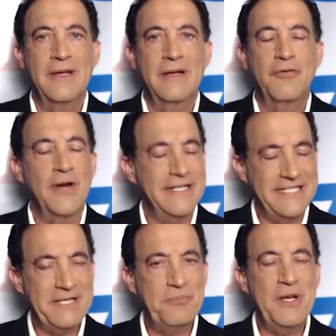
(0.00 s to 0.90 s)
For
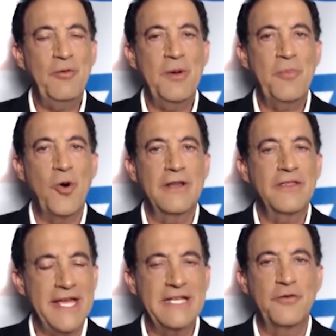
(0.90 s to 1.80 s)
ATP Report,
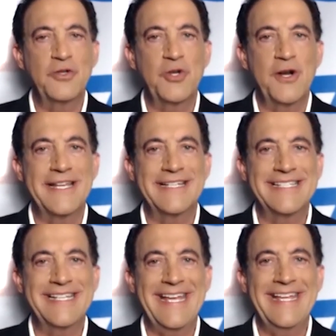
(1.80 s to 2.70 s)
thanks for joining us
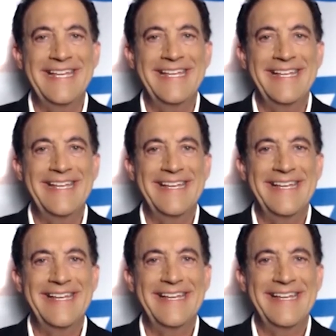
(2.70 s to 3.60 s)
today.
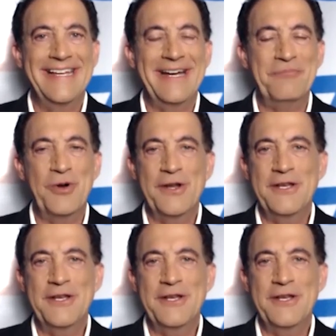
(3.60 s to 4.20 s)
I'm Barry